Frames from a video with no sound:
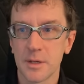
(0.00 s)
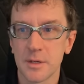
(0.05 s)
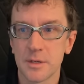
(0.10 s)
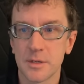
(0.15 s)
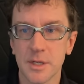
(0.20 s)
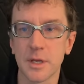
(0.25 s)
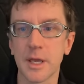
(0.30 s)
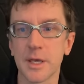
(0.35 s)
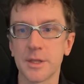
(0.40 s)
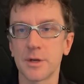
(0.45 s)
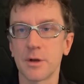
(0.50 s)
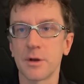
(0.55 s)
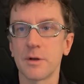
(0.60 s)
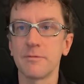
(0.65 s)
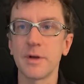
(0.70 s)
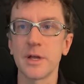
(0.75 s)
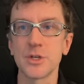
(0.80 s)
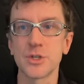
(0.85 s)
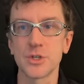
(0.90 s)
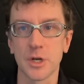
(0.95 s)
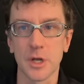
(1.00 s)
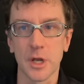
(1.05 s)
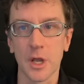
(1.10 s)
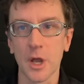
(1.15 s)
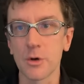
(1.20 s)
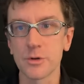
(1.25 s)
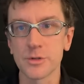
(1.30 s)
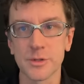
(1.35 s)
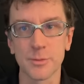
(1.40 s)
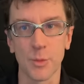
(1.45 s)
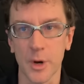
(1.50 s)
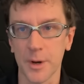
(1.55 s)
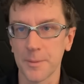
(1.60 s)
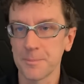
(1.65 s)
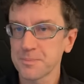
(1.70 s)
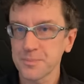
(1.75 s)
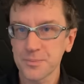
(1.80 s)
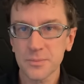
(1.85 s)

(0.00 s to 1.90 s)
to get their invention to go somewhere.